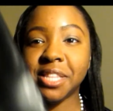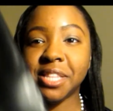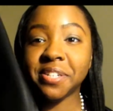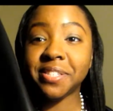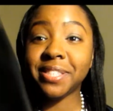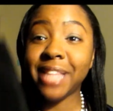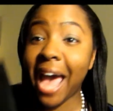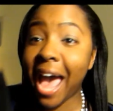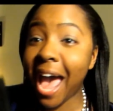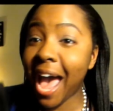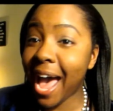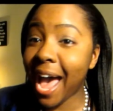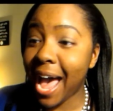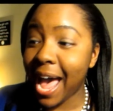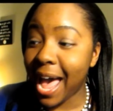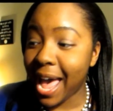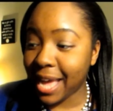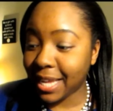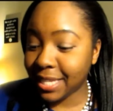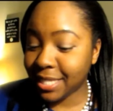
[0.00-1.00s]
they're thigh
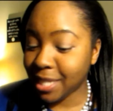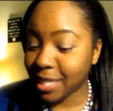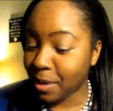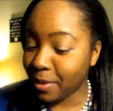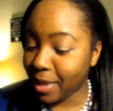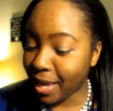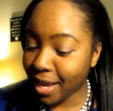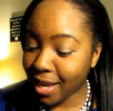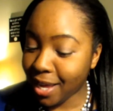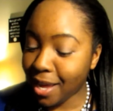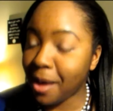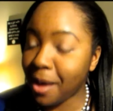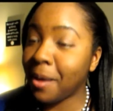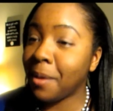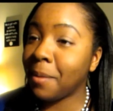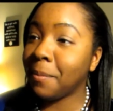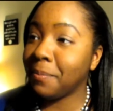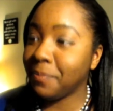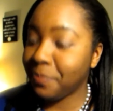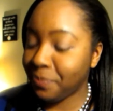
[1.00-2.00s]
high, so they
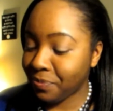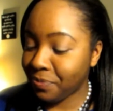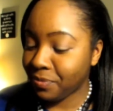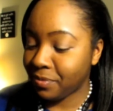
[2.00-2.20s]
come